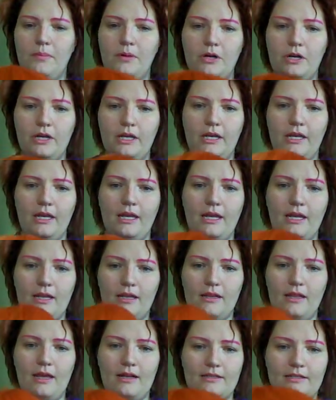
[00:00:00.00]
put
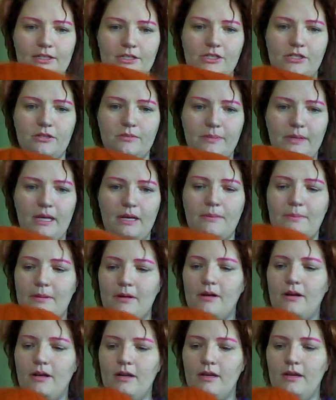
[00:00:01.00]
in that tissue
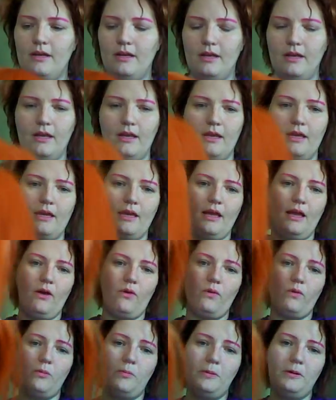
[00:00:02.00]
paper
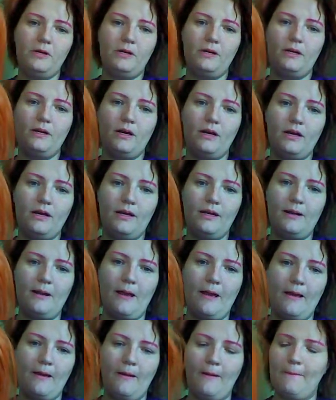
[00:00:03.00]
or put it
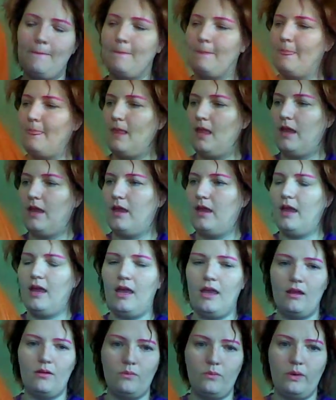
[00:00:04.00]
on um, a
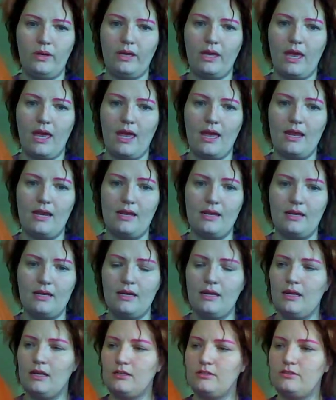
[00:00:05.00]
wig head
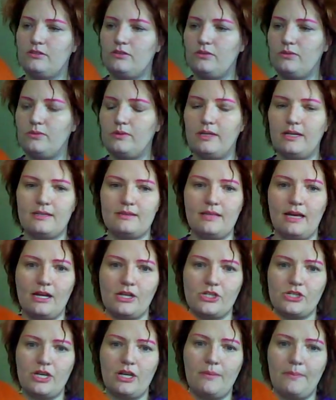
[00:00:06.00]
to get
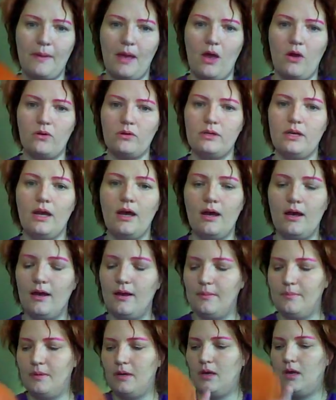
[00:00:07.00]
that shape out
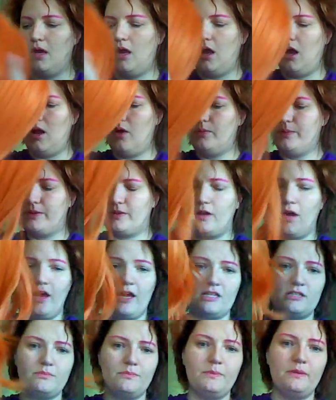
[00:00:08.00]
um, with
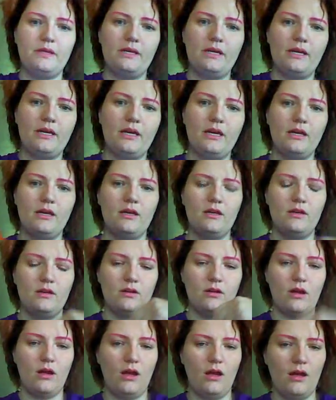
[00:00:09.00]
cosplay
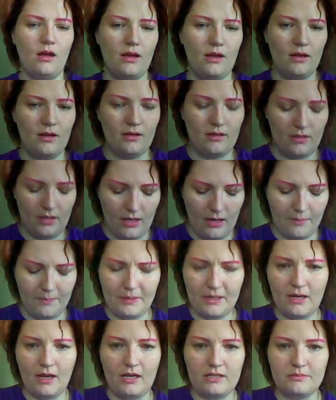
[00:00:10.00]
uh,
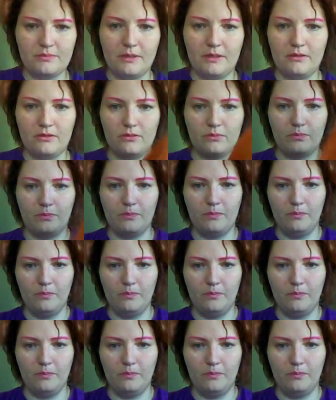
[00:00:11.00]
epic cosplays